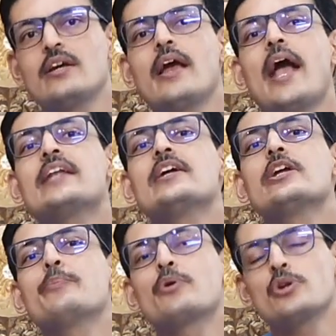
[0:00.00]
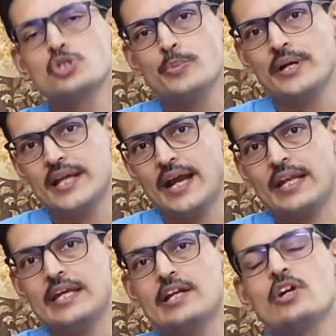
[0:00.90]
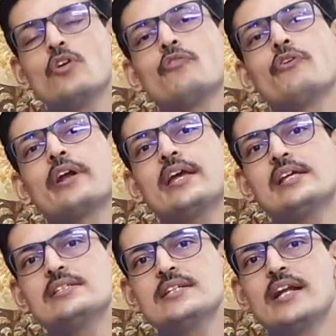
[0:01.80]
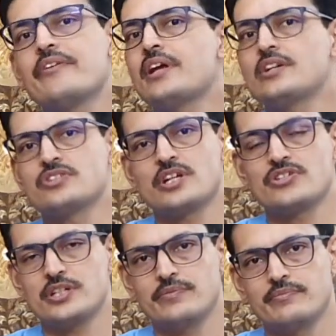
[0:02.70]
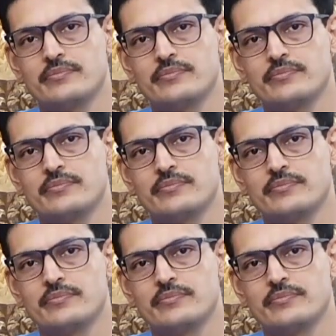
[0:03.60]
and a reproducible technique for ACL reconstruction.